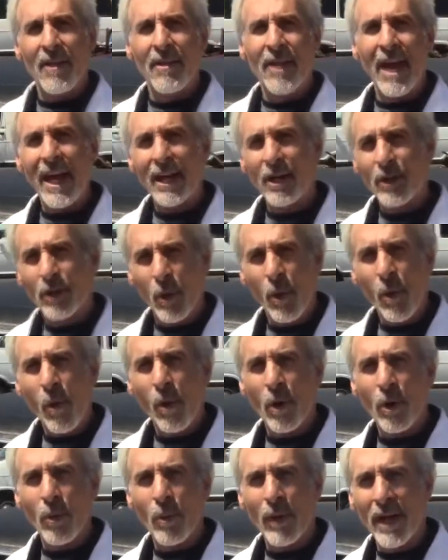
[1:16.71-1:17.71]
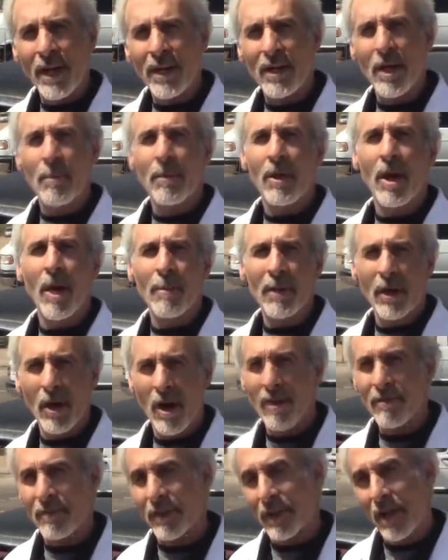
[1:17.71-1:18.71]
that door would end up coming
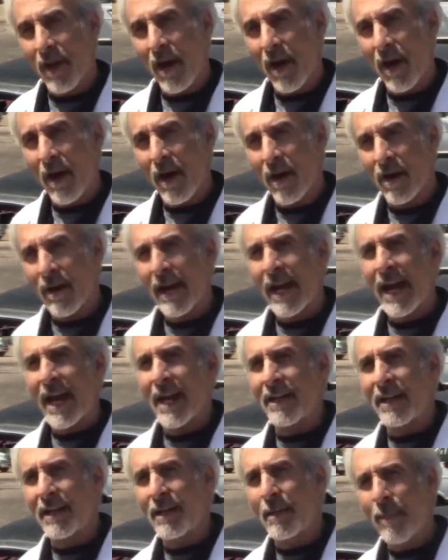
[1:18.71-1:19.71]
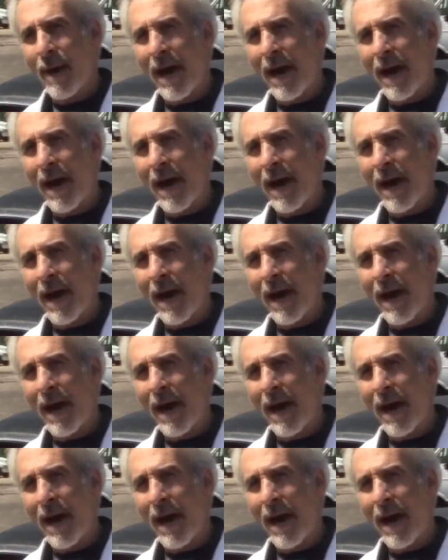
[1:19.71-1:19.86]
off the car, and then the